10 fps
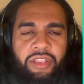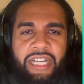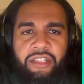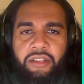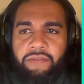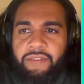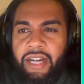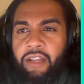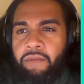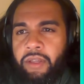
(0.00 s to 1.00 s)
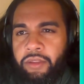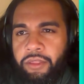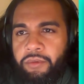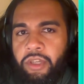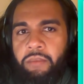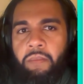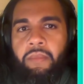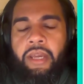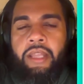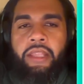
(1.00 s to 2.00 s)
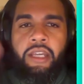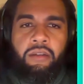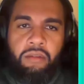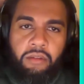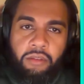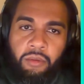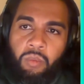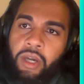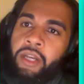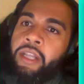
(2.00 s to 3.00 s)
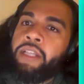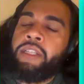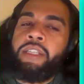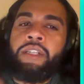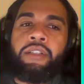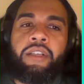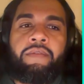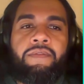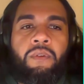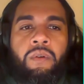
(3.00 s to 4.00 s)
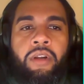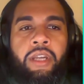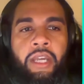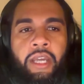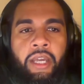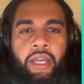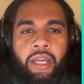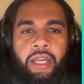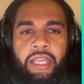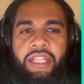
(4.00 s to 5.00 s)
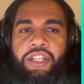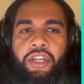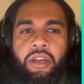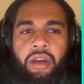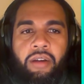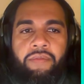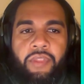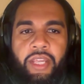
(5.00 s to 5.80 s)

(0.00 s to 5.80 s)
that's the 5 and the 3. And then the 1 is essentially for each of